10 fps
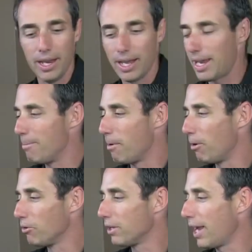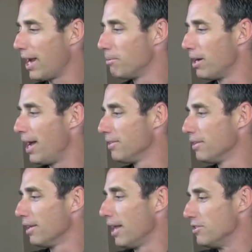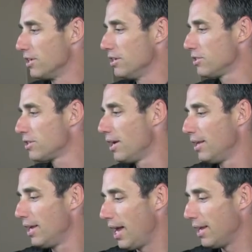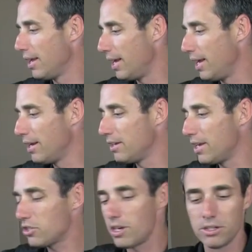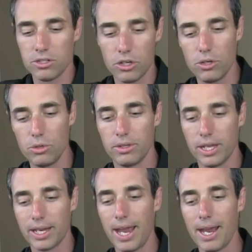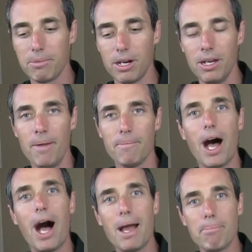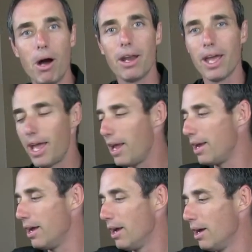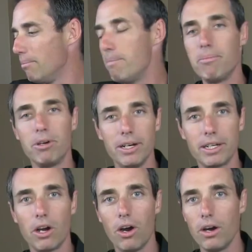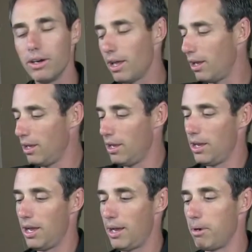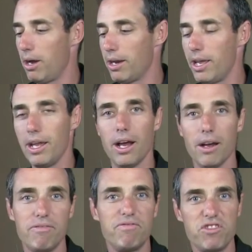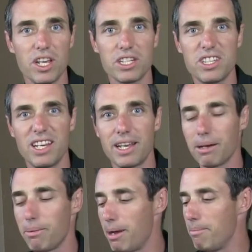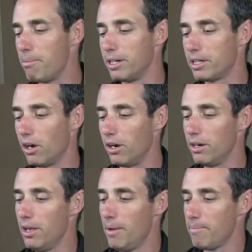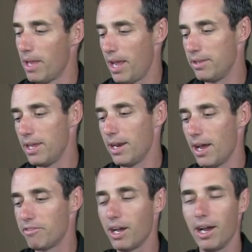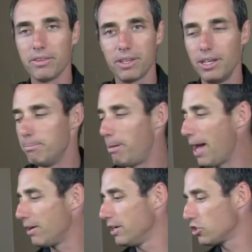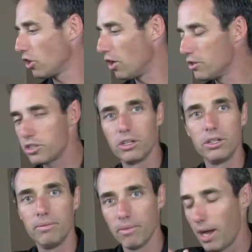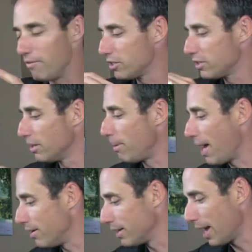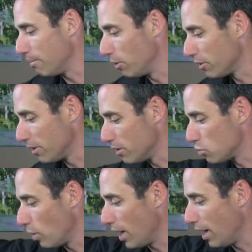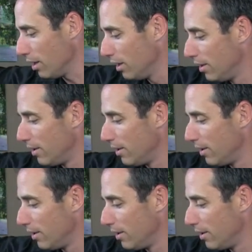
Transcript: And that came on both the camera and the lenses. And then in addition to the camera, I bought a memory card. I bought a 16 gigabyte memory card. And then I've got the battery charger. Obviously the battery came with it as well.